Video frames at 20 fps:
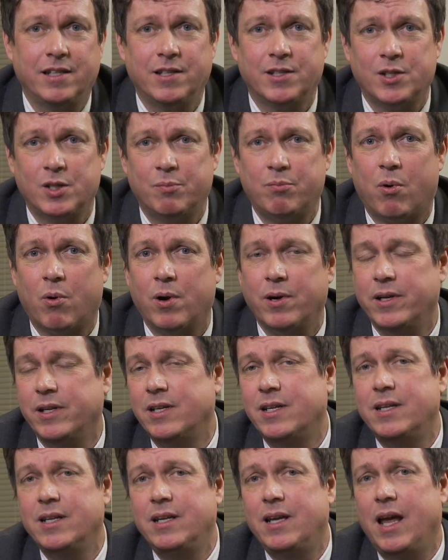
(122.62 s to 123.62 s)
the support
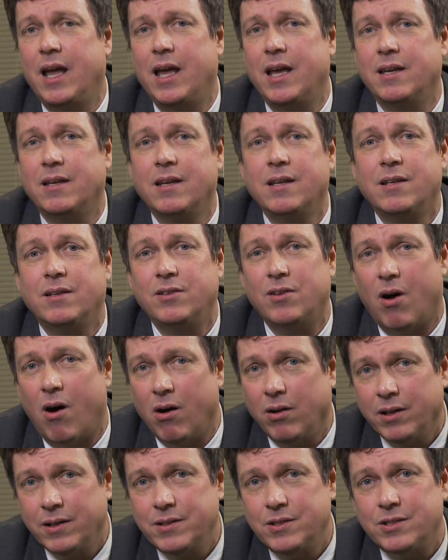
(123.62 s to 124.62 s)
needed to gain
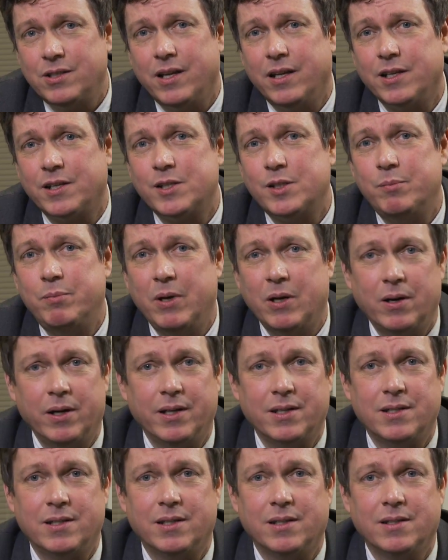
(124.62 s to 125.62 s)
knowledge and
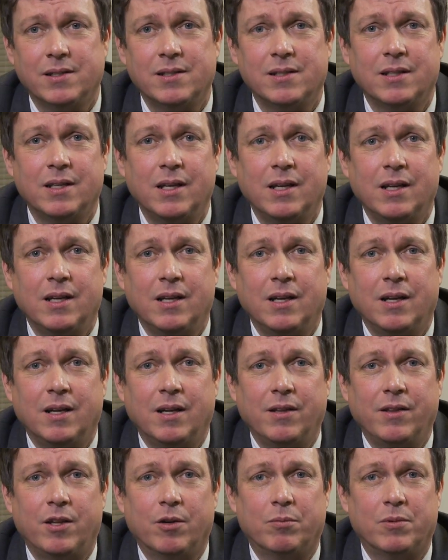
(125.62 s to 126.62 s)
experiences
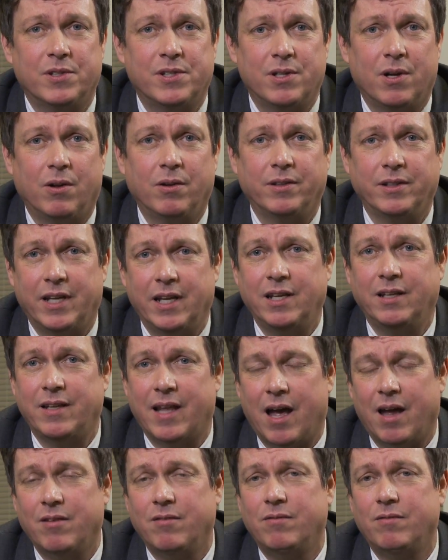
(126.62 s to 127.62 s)
that result in getting
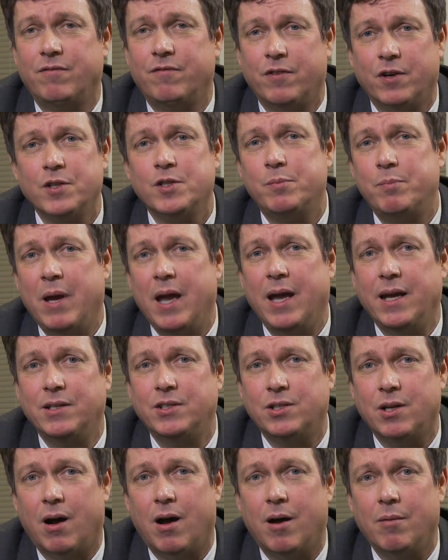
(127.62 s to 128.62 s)
that first paying
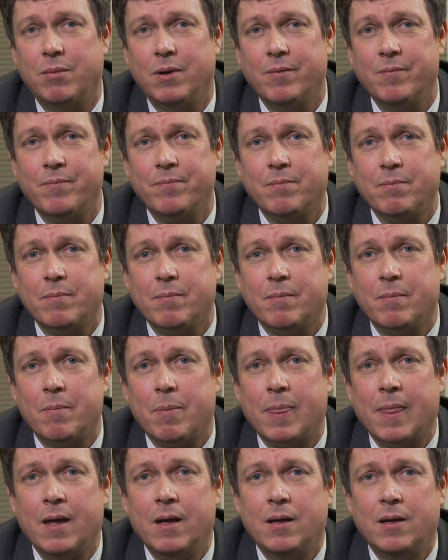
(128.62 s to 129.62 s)
job.
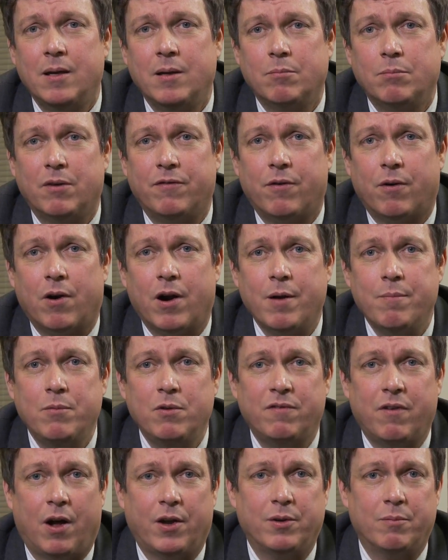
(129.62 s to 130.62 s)
Before I
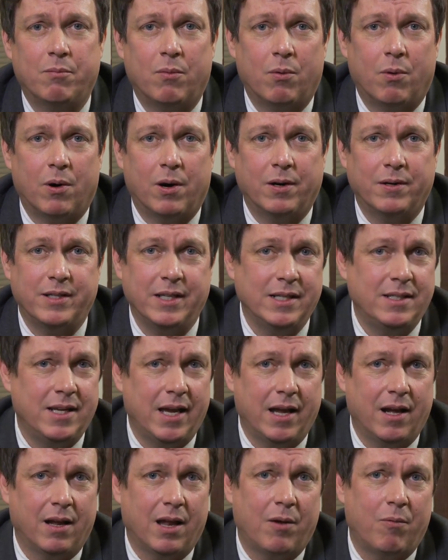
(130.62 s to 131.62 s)
move on to more
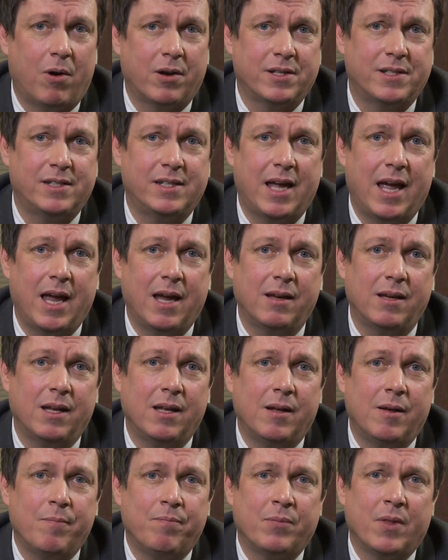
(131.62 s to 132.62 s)
detail, I want to say,
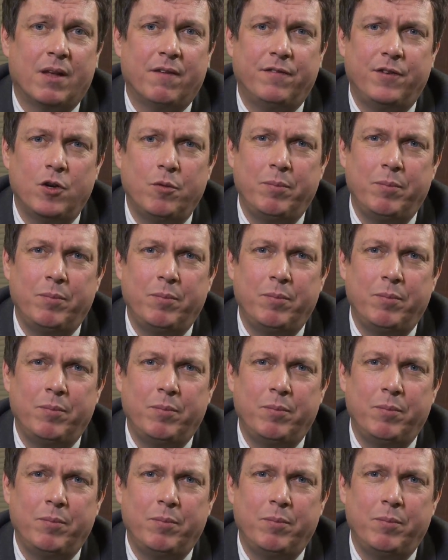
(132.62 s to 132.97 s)
view